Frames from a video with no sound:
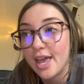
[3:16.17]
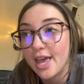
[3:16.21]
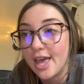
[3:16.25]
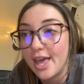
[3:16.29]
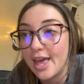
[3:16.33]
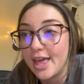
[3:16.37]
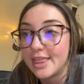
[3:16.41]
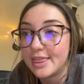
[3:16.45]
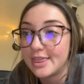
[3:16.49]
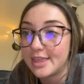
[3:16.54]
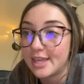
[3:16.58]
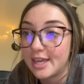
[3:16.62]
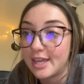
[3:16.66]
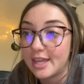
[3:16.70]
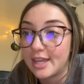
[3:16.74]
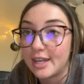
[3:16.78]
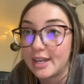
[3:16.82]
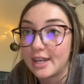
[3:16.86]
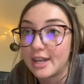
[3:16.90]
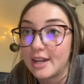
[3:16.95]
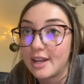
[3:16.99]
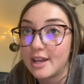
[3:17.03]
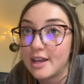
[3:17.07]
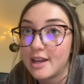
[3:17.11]
And
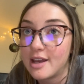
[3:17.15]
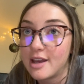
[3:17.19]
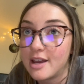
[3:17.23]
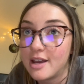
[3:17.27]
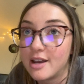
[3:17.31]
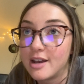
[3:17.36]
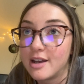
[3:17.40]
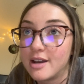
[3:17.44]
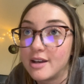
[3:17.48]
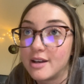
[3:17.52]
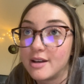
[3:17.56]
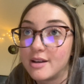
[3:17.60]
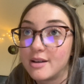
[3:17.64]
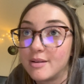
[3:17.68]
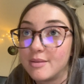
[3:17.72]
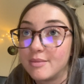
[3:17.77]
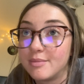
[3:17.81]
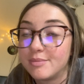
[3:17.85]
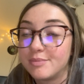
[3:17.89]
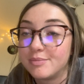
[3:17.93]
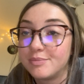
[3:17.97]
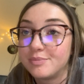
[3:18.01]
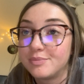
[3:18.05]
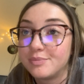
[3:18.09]
then
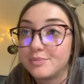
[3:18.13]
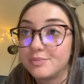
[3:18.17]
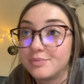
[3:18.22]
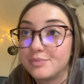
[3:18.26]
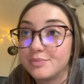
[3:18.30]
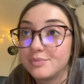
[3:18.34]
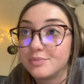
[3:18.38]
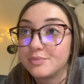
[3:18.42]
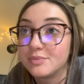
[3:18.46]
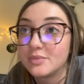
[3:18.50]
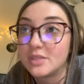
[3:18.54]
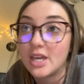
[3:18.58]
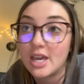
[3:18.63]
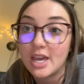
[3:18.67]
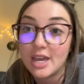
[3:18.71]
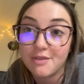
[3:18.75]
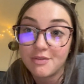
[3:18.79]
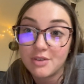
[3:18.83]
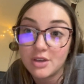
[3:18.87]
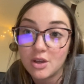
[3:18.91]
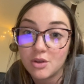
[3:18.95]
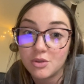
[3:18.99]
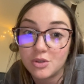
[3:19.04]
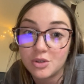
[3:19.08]
the
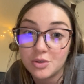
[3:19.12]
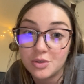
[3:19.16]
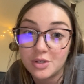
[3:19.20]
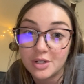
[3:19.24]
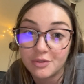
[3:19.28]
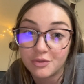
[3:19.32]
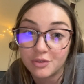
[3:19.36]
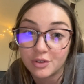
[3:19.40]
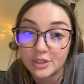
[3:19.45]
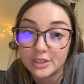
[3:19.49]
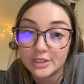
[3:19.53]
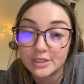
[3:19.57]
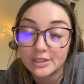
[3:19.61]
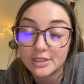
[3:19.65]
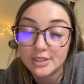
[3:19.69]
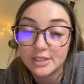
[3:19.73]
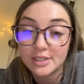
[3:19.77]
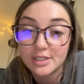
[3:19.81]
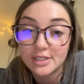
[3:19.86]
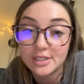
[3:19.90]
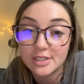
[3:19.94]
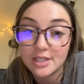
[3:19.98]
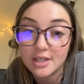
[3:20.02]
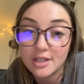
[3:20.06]
AVO2
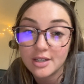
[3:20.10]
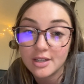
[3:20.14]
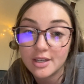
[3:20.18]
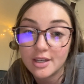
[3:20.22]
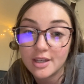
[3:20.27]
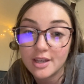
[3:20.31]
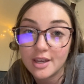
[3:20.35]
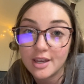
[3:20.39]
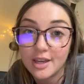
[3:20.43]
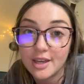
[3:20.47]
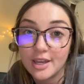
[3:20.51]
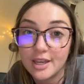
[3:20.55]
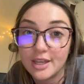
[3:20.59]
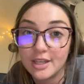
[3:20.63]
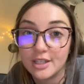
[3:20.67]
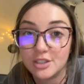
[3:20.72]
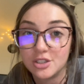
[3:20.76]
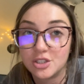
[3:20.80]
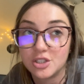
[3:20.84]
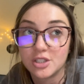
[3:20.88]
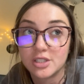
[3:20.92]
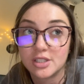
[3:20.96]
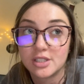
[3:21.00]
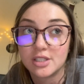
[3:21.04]
difference
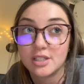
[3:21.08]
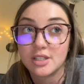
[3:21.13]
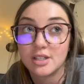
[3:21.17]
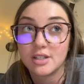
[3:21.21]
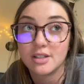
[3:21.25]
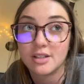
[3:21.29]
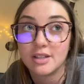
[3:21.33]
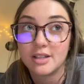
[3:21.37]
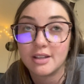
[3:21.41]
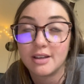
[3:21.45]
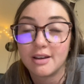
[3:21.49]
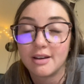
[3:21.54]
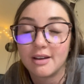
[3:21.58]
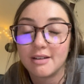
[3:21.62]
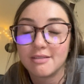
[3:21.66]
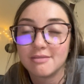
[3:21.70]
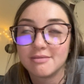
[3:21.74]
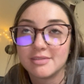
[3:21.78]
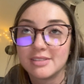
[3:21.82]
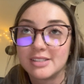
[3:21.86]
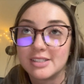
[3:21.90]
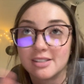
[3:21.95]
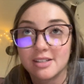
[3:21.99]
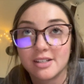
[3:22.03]
is just,
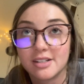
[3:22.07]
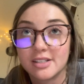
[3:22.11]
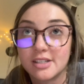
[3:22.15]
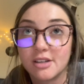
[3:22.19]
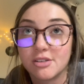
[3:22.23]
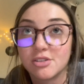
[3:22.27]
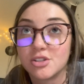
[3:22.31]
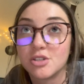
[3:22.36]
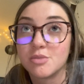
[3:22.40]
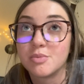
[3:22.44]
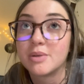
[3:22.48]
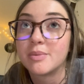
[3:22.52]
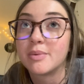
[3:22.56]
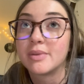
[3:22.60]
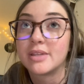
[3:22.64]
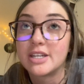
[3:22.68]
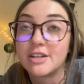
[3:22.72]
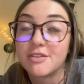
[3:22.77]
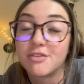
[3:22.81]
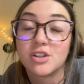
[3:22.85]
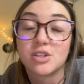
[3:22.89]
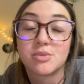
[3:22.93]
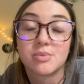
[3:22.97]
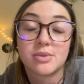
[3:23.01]
this is going to sound stupid, but the
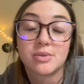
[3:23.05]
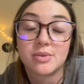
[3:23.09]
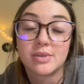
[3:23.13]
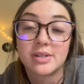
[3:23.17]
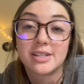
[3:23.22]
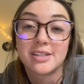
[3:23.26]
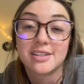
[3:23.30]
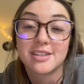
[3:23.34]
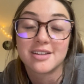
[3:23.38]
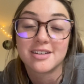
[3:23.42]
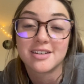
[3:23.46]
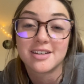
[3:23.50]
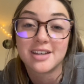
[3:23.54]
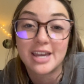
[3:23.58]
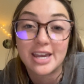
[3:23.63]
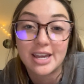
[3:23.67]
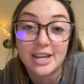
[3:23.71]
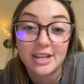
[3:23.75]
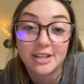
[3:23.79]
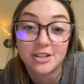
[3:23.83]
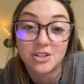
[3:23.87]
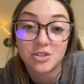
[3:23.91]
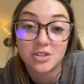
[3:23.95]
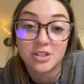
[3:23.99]
difference between the
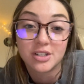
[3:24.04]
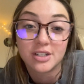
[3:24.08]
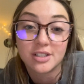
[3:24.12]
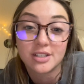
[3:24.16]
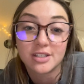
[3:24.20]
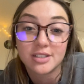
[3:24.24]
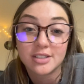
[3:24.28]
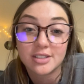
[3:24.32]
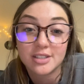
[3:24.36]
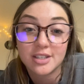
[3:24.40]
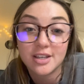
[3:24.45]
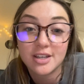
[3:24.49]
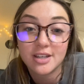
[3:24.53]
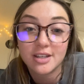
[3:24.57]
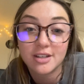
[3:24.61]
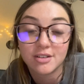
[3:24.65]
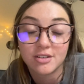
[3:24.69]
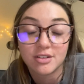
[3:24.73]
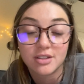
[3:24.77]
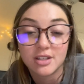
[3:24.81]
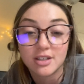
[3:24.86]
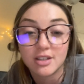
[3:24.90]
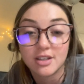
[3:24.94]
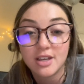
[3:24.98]
atrias,
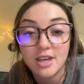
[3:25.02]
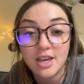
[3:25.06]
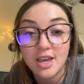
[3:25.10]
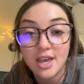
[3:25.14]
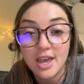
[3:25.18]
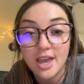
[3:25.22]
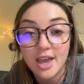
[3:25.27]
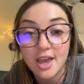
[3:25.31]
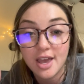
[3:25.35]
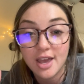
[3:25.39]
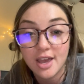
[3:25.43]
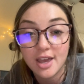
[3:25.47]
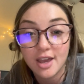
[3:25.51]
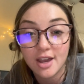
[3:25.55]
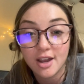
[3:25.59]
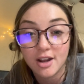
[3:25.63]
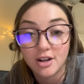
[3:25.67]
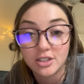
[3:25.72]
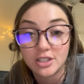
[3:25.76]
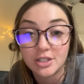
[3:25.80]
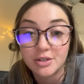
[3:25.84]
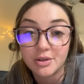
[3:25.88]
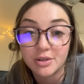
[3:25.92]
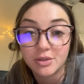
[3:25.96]
or the
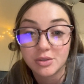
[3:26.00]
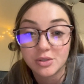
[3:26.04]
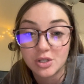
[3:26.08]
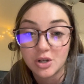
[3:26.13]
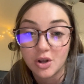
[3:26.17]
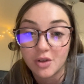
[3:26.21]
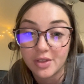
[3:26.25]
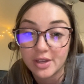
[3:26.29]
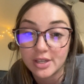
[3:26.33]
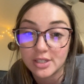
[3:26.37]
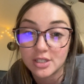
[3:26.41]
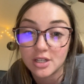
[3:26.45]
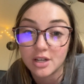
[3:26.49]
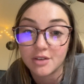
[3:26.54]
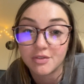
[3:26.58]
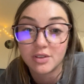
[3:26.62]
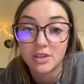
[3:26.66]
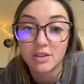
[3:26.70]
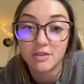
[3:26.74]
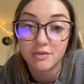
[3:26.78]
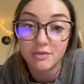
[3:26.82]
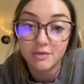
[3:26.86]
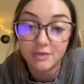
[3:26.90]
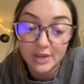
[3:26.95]
arterioles and all that stuff, and
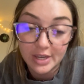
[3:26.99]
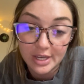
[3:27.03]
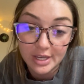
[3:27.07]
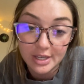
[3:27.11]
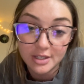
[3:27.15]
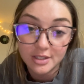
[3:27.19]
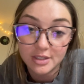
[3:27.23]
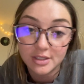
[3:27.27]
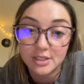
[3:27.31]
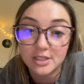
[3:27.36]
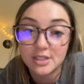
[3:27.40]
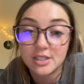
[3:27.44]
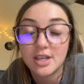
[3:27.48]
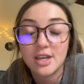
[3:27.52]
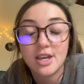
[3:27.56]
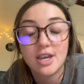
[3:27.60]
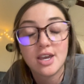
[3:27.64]
the veins.